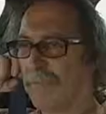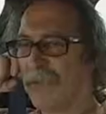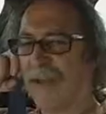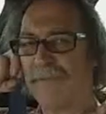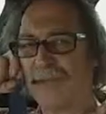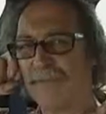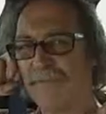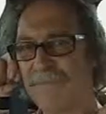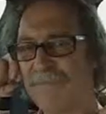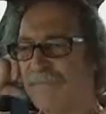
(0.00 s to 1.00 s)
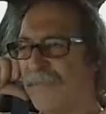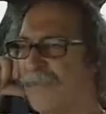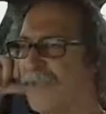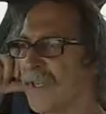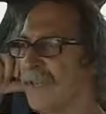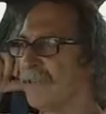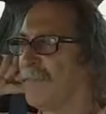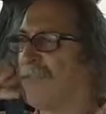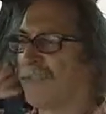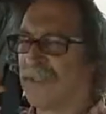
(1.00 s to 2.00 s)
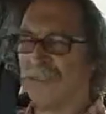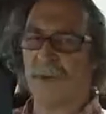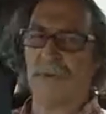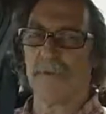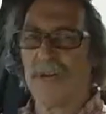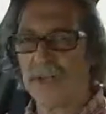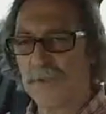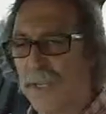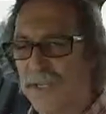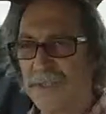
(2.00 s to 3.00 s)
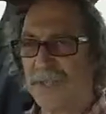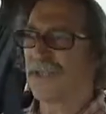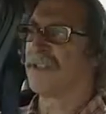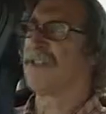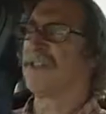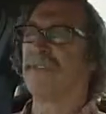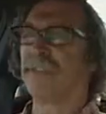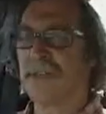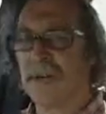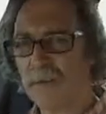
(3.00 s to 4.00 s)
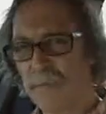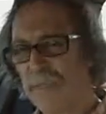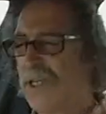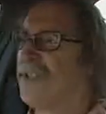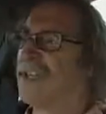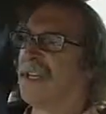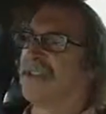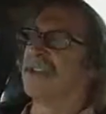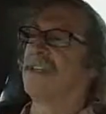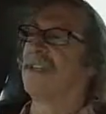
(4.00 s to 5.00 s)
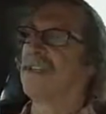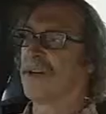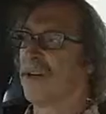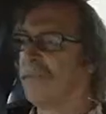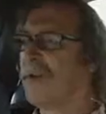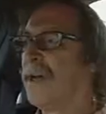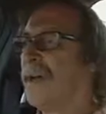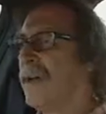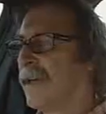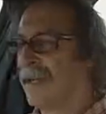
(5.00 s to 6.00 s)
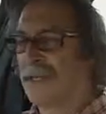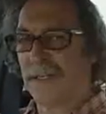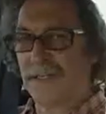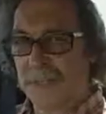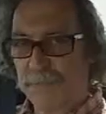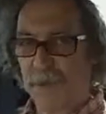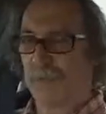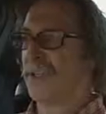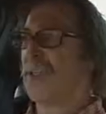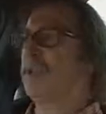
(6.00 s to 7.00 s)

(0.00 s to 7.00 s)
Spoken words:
platform. So that because he's involved with Mars 1, he's getting this TV time. Because he's getting TV time, he can interest people in